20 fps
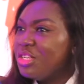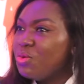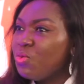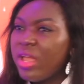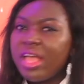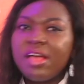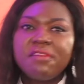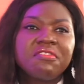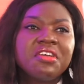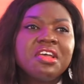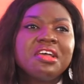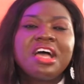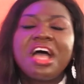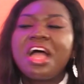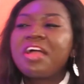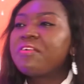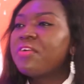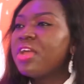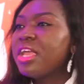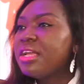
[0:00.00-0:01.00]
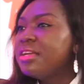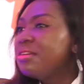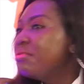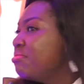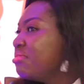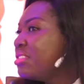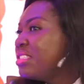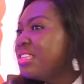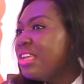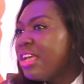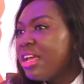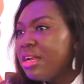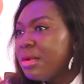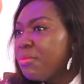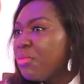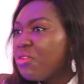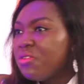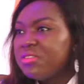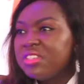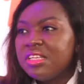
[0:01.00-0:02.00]
We have a
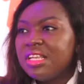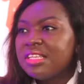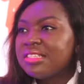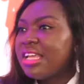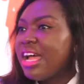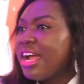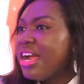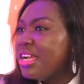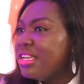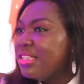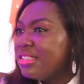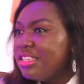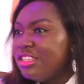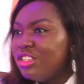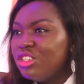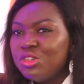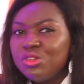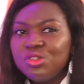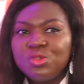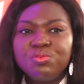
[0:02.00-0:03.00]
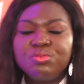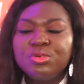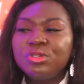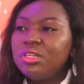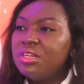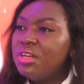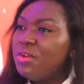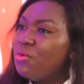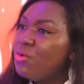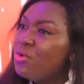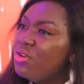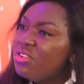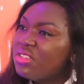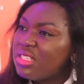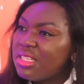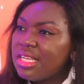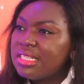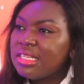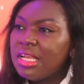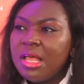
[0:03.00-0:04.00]
number of CSR institutes building a road
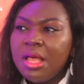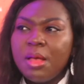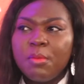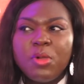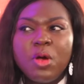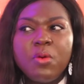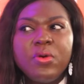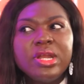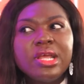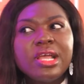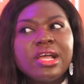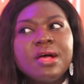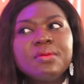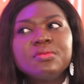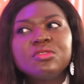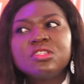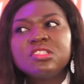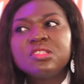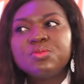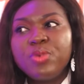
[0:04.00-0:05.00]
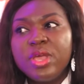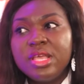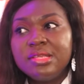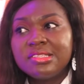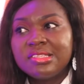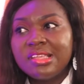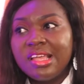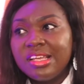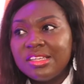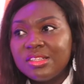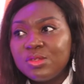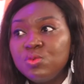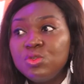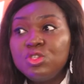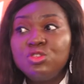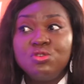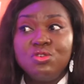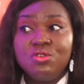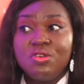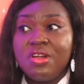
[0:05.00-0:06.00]
research. But when it comes to space science, we
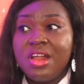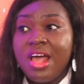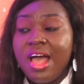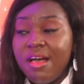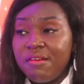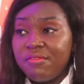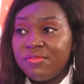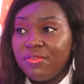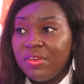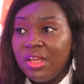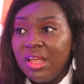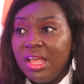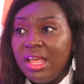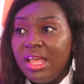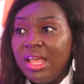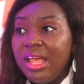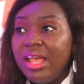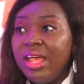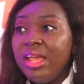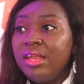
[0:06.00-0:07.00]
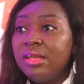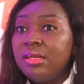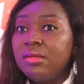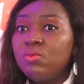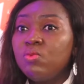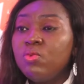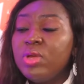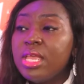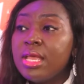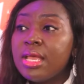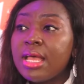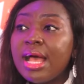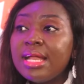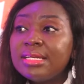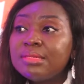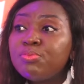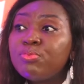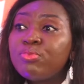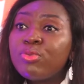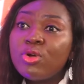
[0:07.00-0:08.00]
do not have. And we had
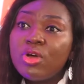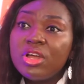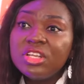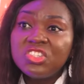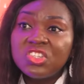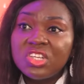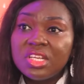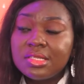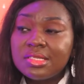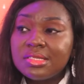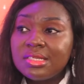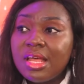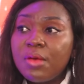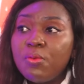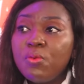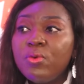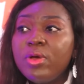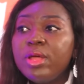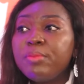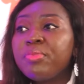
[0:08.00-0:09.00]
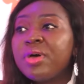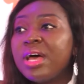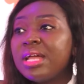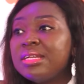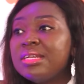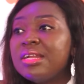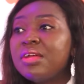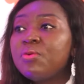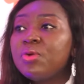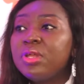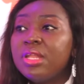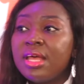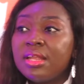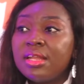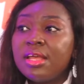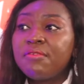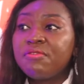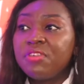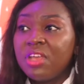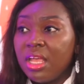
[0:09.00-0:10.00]
projects that we were partnering with
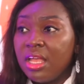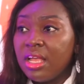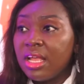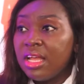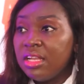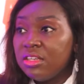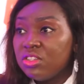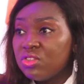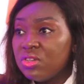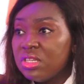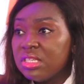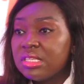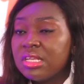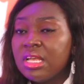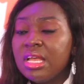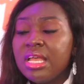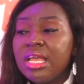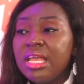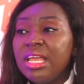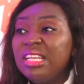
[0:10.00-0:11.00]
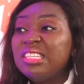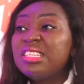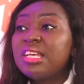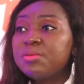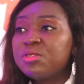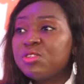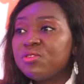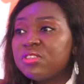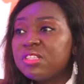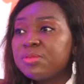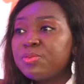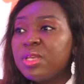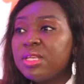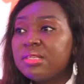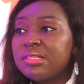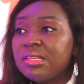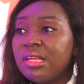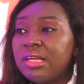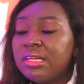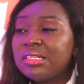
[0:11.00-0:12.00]
other African countries in terms of
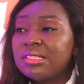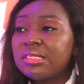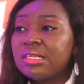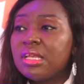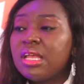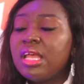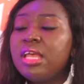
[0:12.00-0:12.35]
space science.